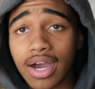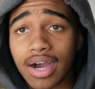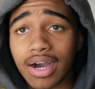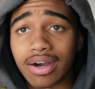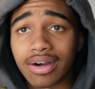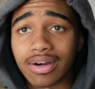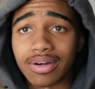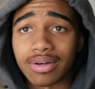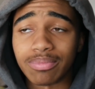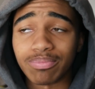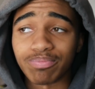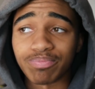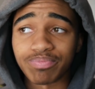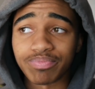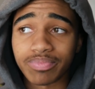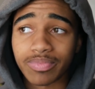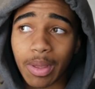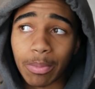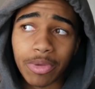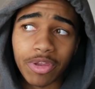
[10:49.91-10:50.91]
Um,
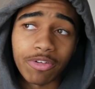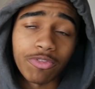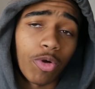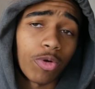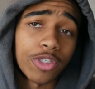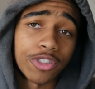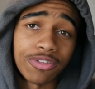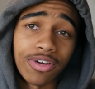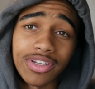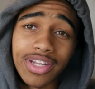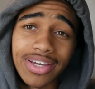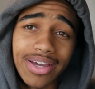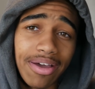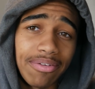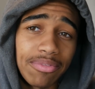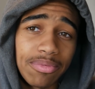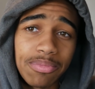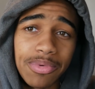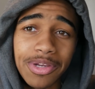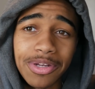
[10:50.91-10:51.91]
I mean, I've always felt like
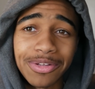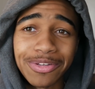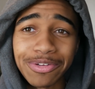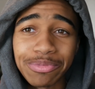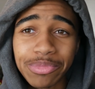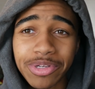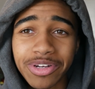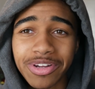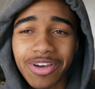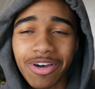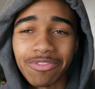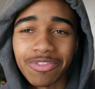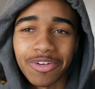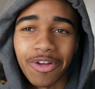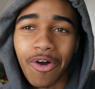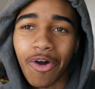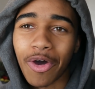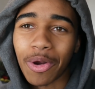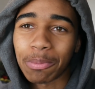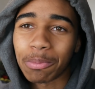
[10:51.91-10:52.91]
I've been a little bit of an
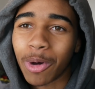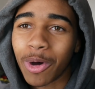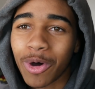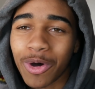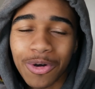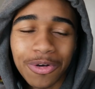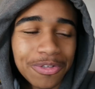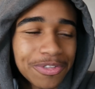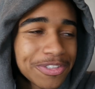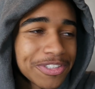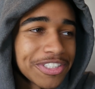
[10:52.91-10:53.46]
oddball